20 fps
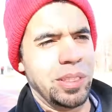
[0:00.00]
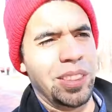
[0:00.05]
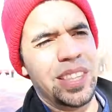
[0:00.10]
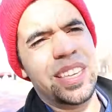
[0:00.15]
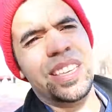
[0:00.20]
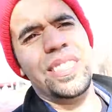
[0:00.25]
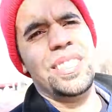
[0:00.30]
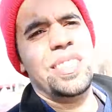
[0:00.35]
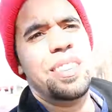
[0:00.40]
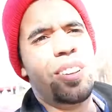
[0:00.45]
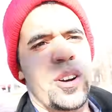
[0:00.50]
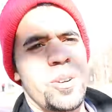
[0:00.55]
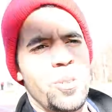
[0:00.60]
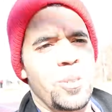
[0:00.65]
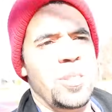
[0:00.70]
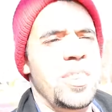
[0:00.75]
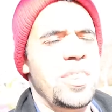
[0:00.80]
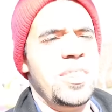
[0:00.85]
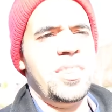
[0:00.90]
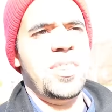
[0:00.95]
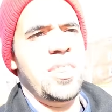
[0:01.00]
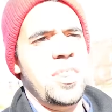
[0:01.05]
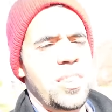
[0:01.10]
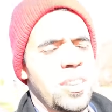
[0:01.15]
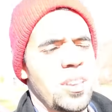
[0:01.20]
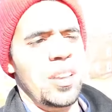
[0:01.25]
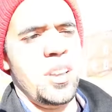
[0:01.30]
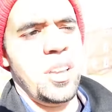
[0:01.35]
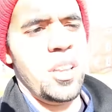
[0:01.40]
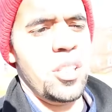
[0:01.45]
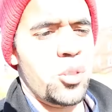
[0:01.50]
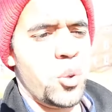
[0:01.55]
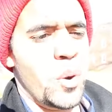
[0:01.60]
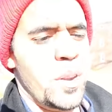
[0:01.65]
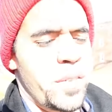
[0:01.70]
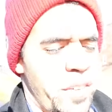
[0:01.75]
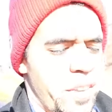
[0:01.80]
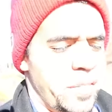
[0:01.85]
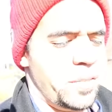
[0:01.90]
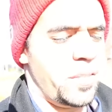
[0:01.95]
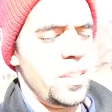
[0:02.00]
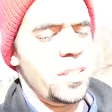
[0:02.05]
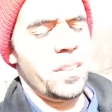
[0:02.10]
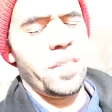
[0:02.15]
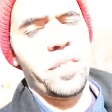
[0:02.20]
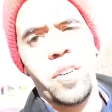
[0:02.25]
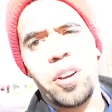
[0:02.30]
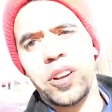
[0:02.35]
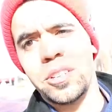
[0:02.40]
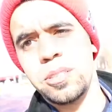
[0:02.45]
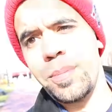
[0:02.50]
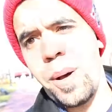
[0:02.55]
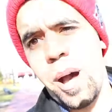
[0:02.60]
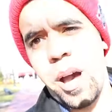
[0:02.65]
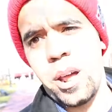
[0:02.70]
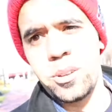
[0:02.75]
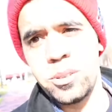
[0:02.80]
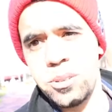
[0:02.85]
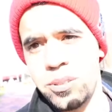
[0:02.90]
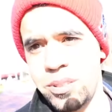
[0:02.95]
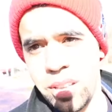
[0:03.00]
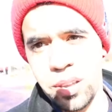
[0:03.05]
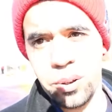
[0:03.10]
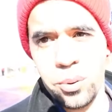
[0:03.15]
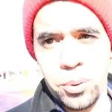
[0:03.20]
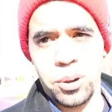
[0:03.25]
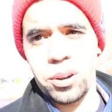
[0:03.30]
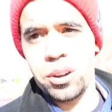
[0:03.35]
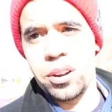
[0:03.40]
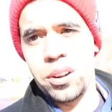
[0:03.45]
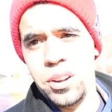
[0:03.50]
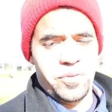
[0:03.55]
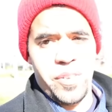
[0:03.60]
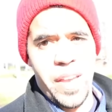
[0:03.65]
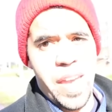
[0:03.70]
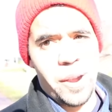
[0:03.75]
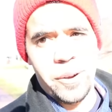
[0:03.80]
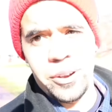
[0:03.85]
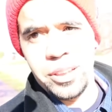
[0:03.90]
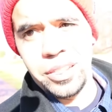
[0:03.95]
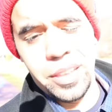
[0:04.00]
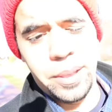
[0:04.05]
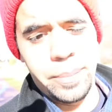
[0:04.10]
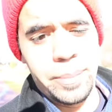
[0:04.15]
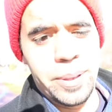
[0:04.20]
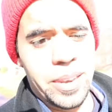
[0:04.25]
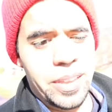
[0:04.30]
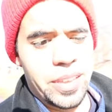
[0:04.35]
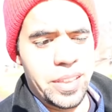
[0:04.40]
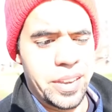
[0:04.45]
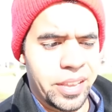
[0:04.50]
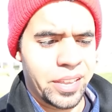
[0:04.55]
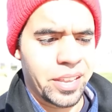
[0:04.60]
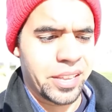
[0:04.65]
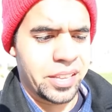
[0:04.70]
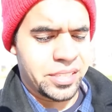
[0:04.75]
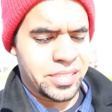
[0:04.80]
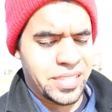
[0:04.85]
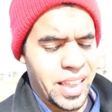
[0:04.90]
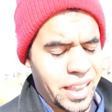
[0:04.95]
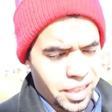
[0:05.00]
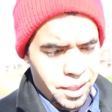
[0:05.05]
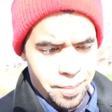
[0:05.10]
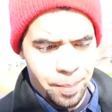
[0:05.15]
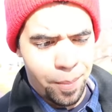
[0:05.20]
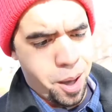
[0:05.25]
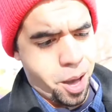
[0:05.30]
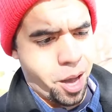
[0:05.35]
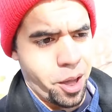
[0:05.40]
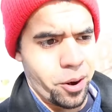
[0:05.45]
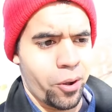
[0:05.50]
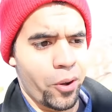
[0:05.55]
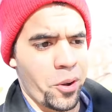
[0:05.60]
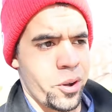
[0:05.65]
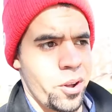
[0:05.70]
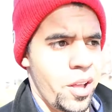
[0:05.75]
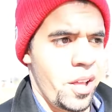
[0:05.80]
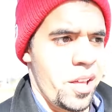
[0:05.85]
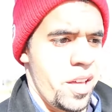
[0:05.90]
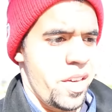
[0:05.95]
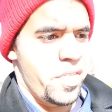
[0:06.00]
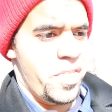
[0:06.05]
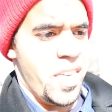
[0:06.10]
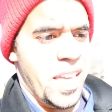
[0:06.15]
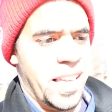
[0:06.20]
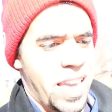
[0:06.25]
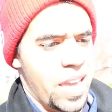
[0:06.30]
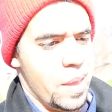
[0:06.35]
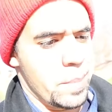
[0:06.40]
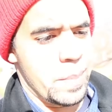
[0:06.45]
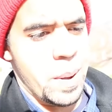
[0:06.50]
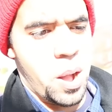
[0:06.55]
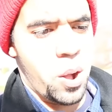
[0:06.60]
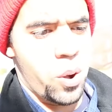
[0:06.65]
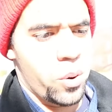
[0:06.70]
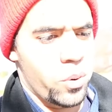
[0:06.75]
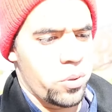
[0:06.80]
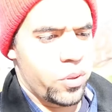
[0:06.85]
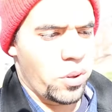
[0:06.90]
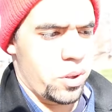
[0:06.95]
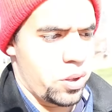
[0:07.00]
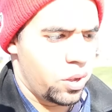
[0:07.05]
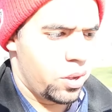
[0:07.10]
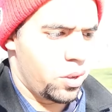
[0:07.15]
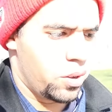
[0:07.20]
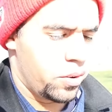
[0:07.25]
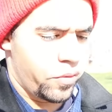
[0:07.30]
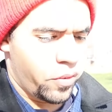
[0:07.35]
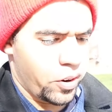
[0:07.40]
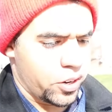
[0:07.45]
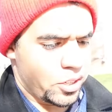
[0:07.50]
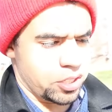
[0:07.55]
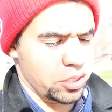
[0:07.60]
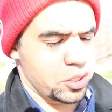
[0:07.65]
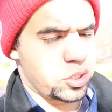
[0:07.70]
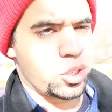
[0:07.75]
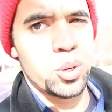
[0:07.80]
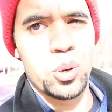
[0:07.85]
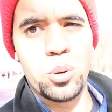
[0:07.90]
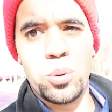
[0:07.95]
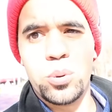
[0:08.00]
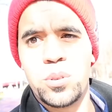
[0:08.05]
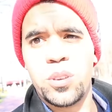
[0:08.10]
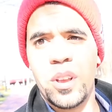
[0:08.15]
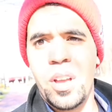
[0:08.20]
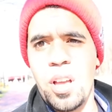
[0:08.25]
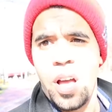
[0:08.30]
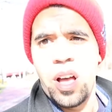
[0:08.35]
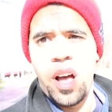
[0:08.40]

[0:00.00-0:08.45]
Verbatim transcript: With these, you know, Yeezy three fifty, the first models, they were very limited. Second model, they came out version twos.